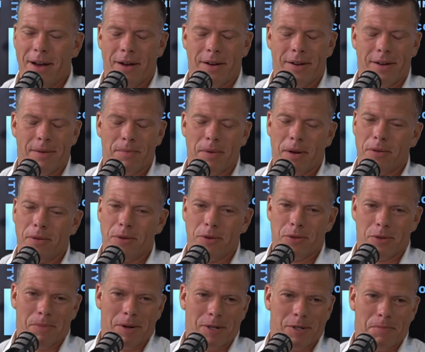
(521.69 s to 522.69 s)
going to
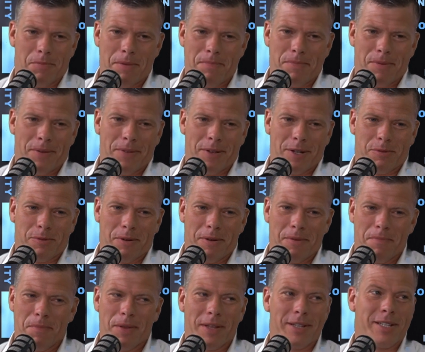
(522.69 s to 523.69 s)
lose a bunch of people on this one.
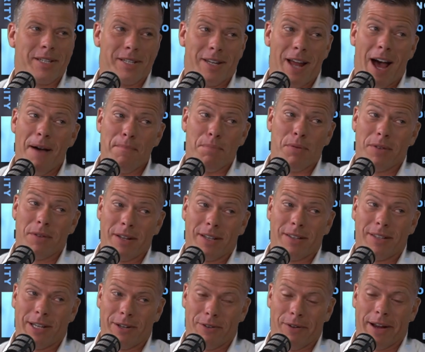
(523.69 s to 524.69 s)
This is not
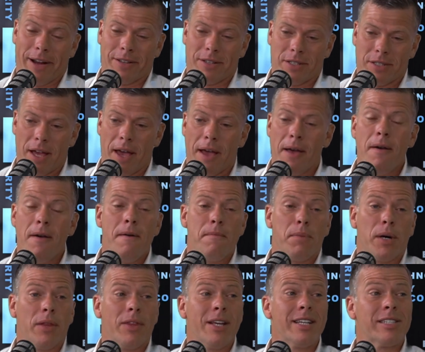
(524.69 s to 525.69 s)
politically correct to say,
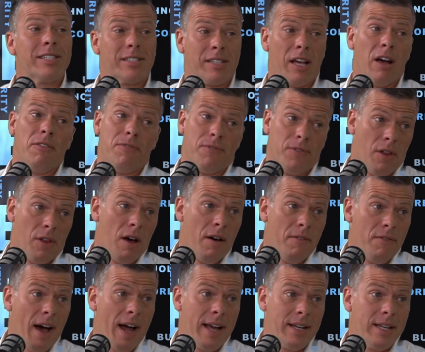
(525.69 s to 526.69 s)
but this
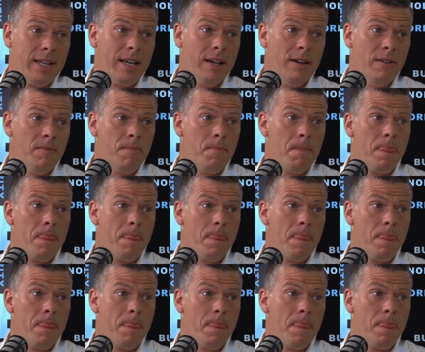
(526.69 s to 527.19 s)
self-love idea,